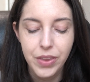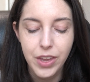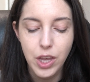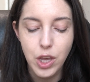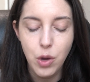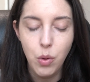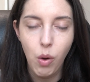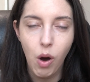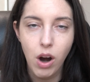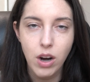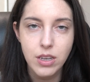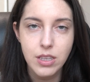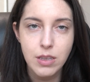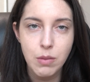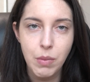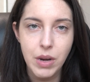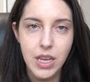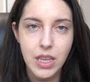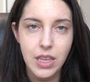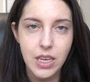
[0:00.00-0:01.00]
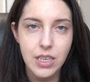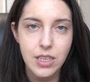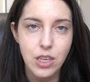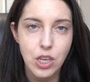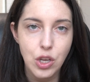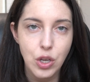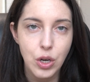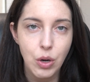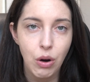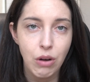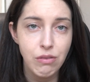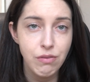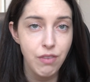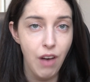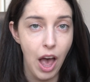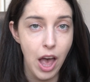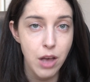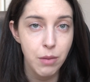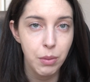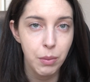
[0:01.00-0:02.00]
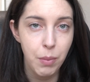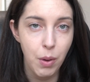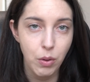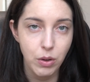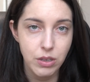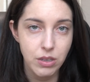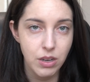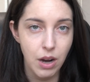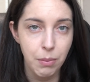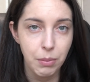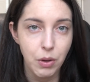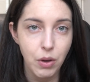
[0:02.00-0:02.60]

you are submitting things that you know are viable PokeStop